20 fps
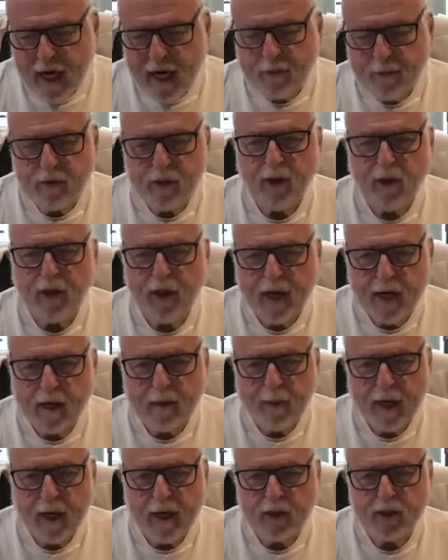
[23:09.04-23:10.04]
to think
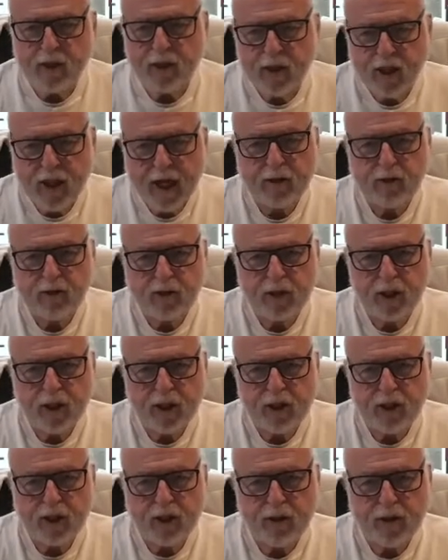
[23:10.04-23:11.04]
about it, to schedule it
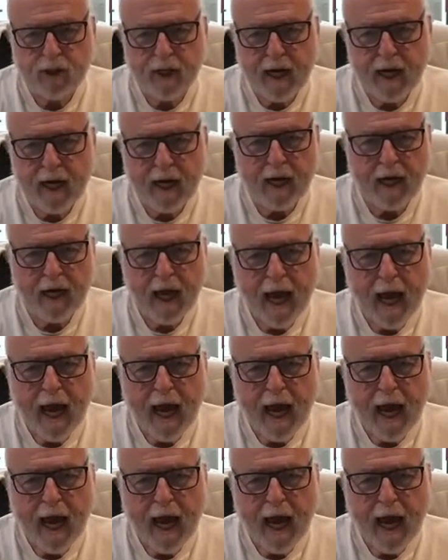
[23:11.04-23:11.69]
into your day.